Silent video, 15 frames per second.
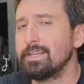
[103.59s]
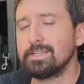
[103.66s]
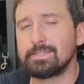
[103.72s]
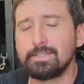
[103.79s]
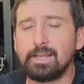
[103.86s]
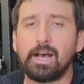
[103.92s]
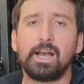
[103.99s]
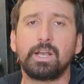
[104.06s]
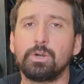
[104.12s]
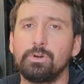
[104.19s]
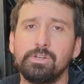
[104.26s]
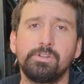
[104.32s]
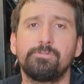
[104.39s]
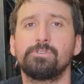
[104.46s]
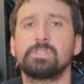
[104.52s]
is not
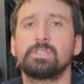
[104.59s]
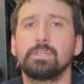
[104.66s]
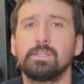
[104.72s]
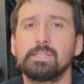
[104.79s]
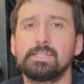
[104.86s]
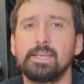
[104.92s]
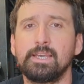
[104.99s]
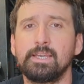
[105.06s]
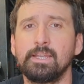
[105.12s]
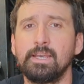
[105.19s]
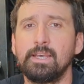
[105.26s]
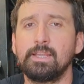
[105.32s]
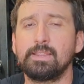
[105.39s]
going to facilitate